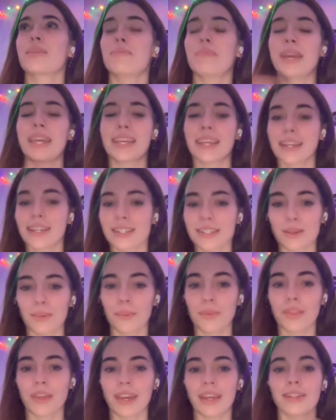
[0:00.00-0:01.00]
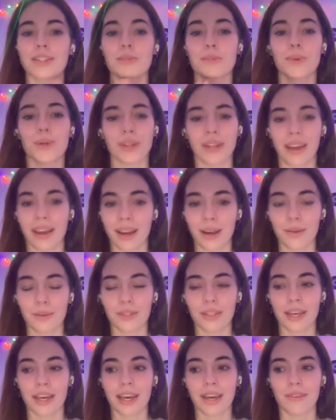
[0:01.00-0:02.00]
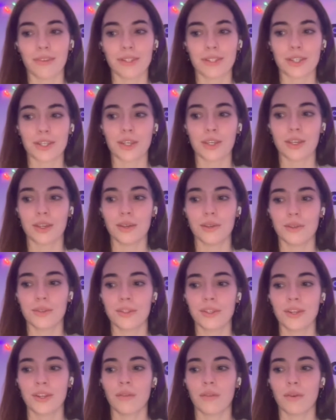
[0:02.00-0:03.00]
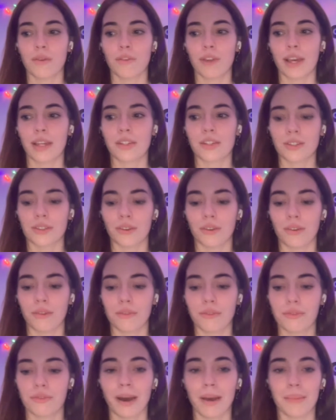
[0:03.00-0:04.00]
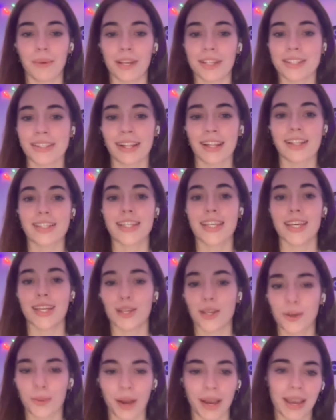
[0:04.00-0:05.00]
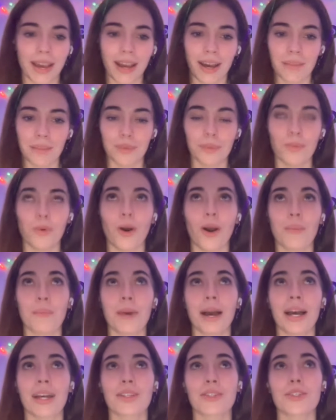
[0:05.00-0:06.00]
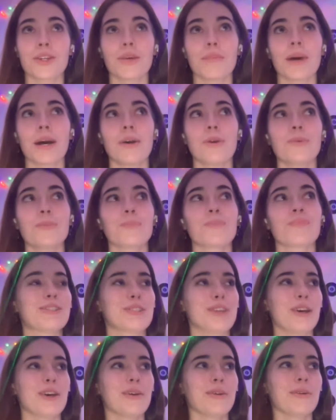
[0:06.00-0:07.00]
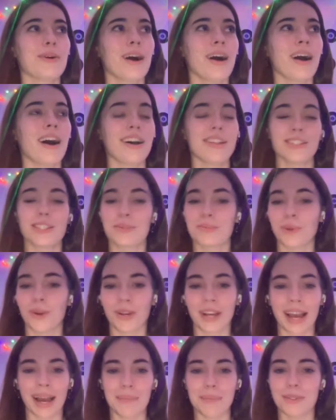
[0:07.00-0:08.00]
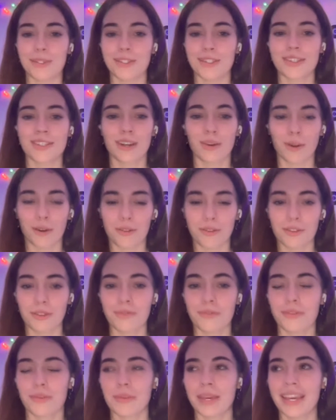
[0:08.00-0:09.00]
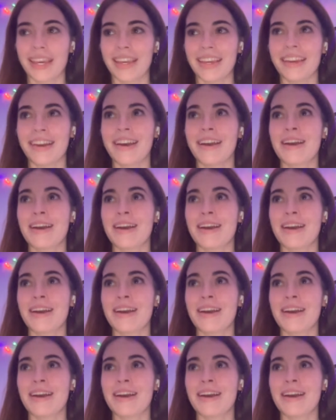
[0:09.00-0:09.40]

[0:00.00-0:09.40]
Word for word: making something to putting it out there is a huge reflection of my personality and who I am and what I'm passionate about. So, artist block happens so often for me.